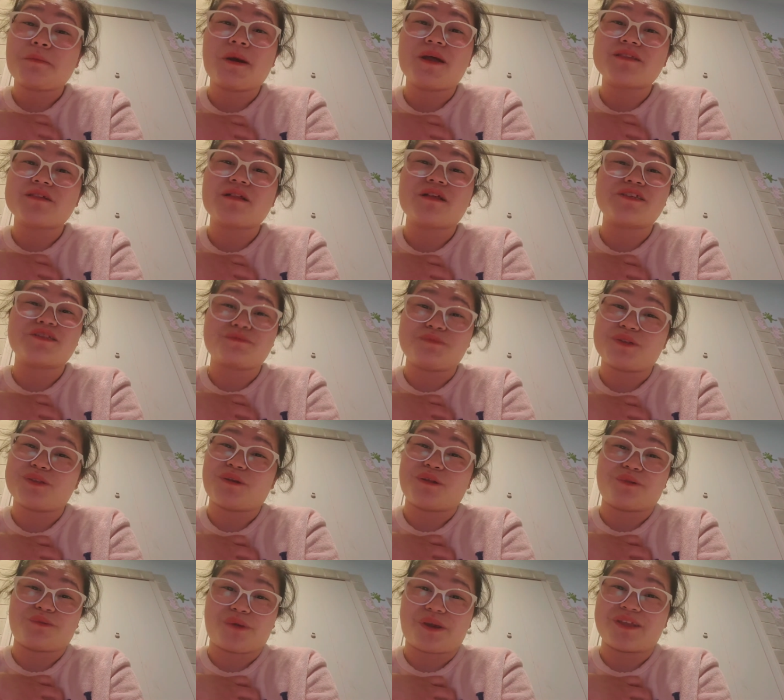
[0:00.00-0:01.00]
battle has been
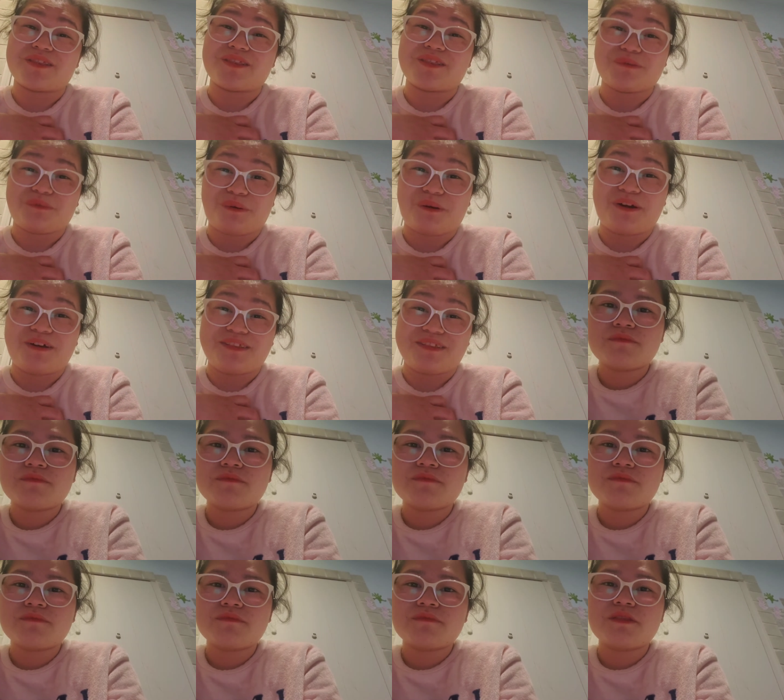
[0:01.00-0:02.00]
already won
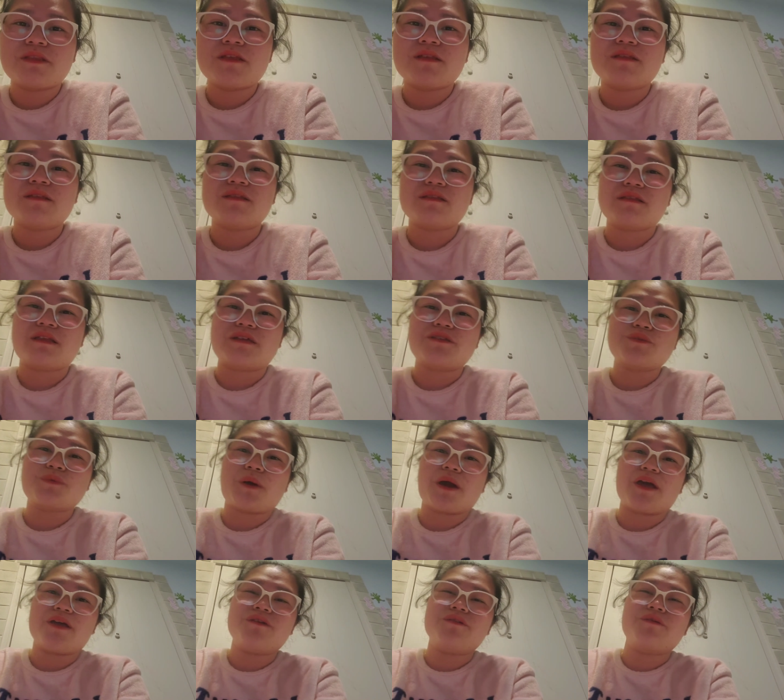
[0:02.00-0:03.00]
that's
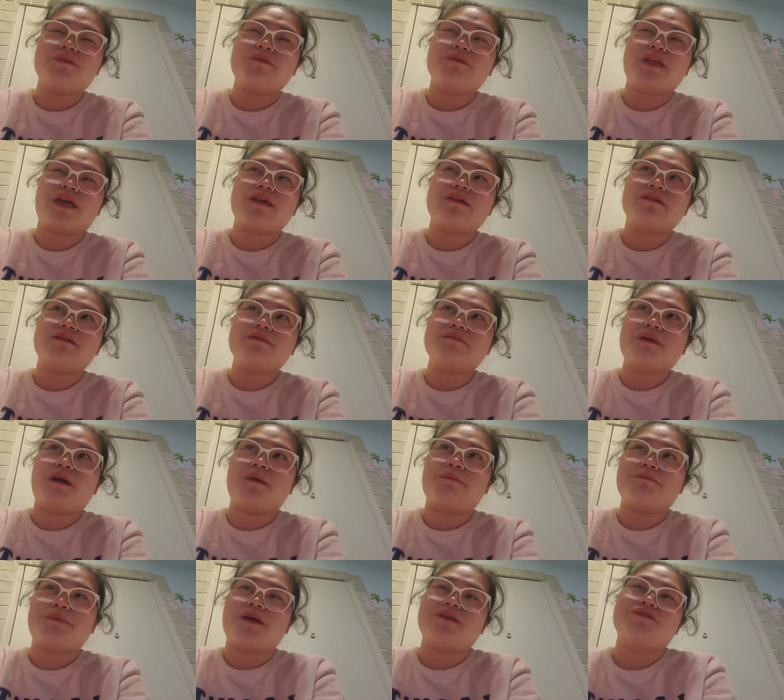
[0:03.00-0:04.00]
why you know like
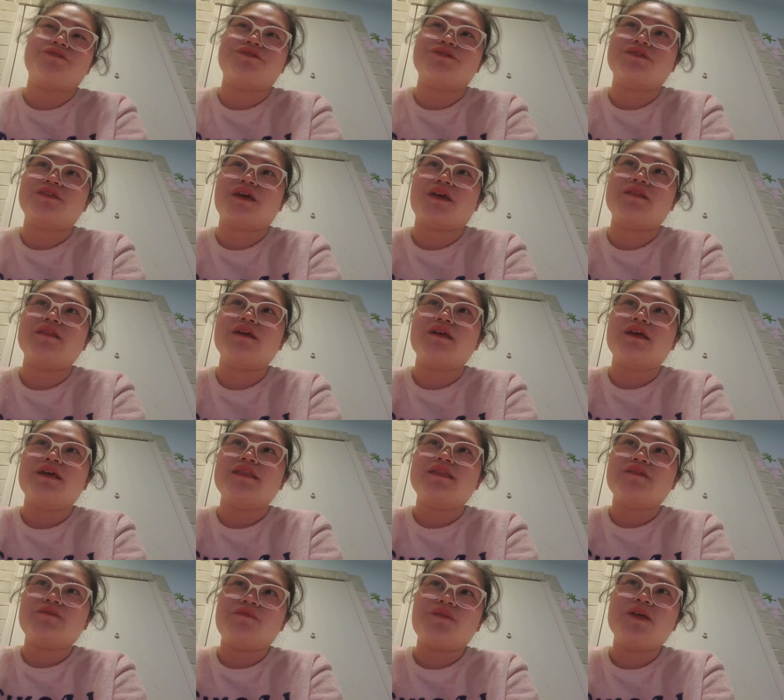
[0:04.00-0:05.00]
um pastor said
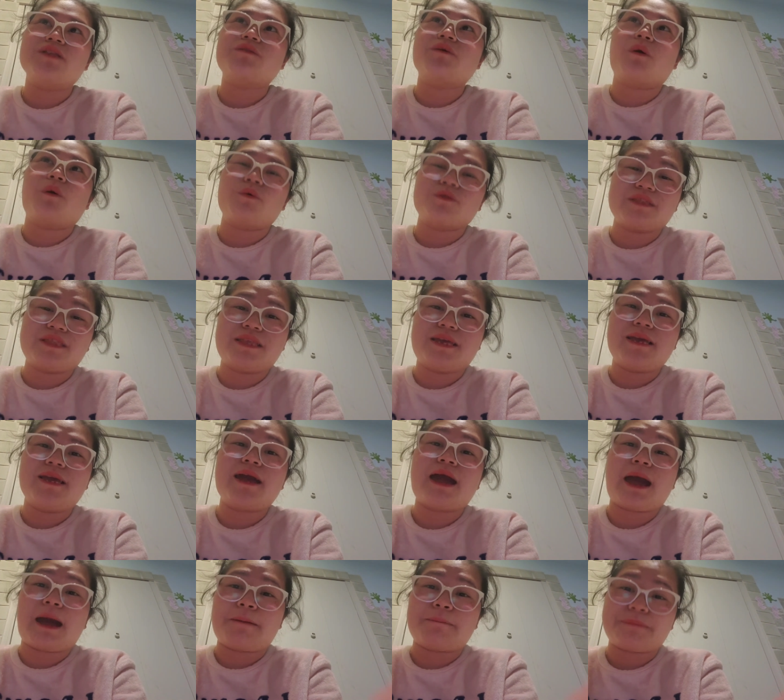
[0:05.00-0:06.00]
Defeat only
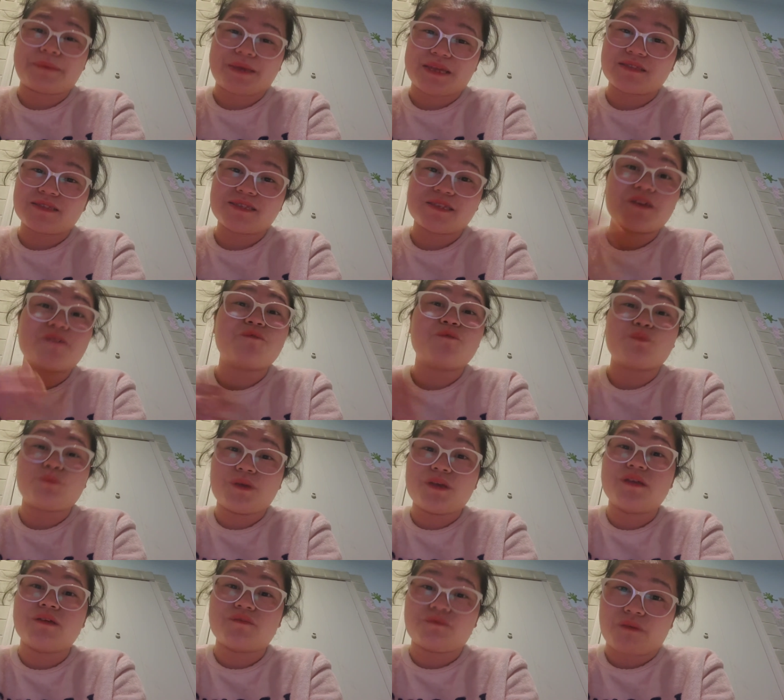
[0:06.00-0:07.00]
happens if
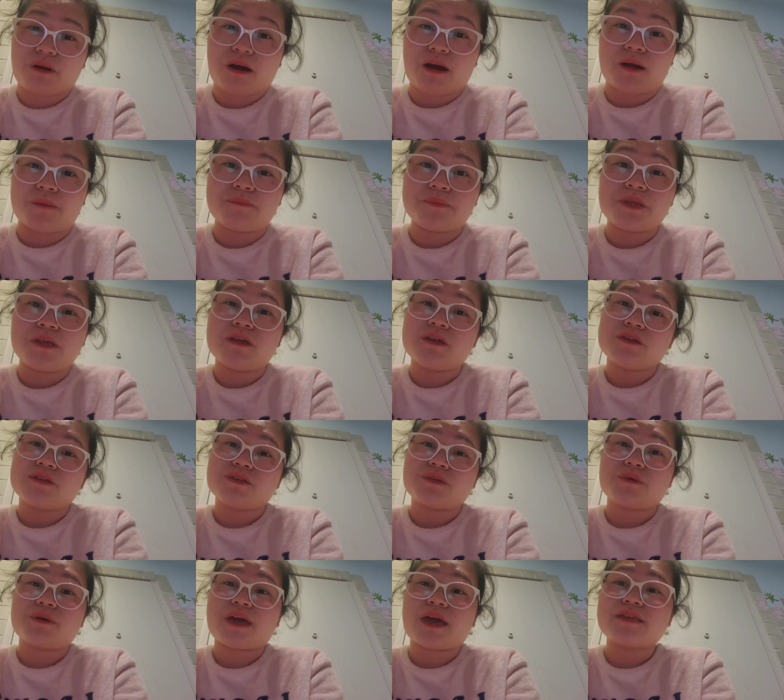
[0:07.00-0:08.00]
we give up.
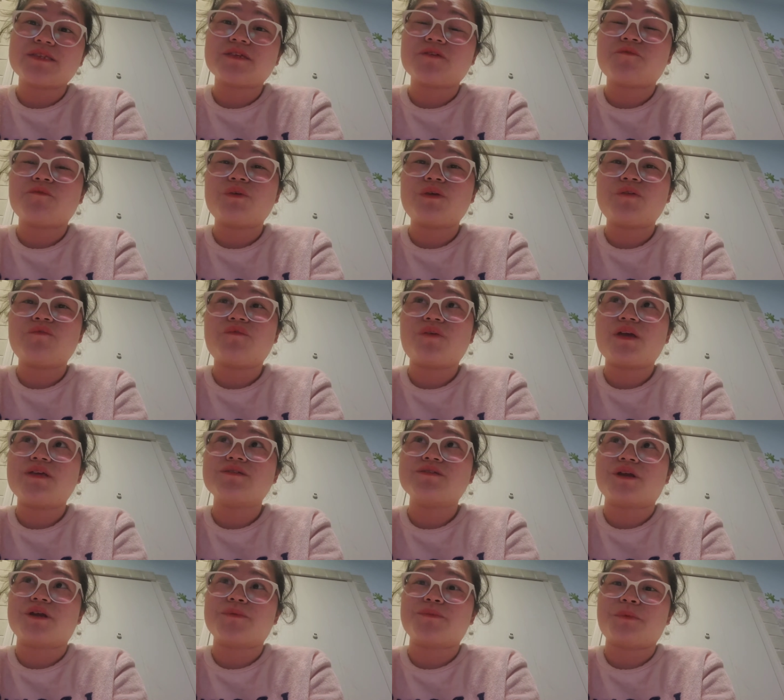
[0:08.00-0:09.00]
So guys, if we face
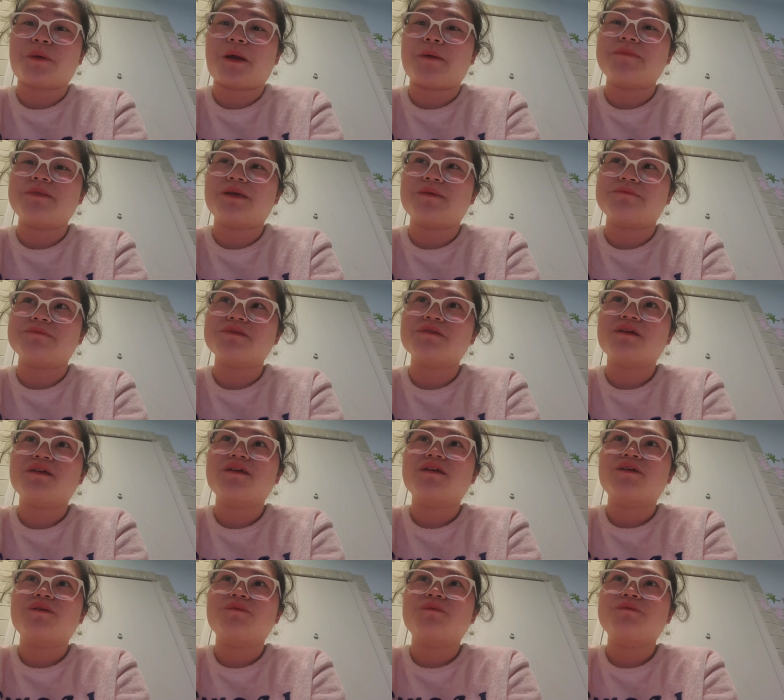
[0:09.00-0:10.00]
our problems,
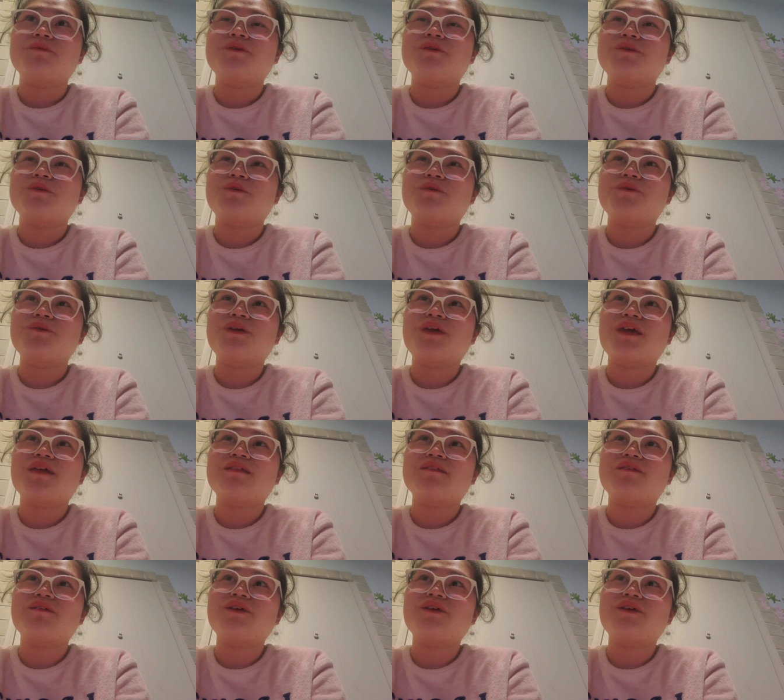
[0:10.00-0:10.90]
you know, you can you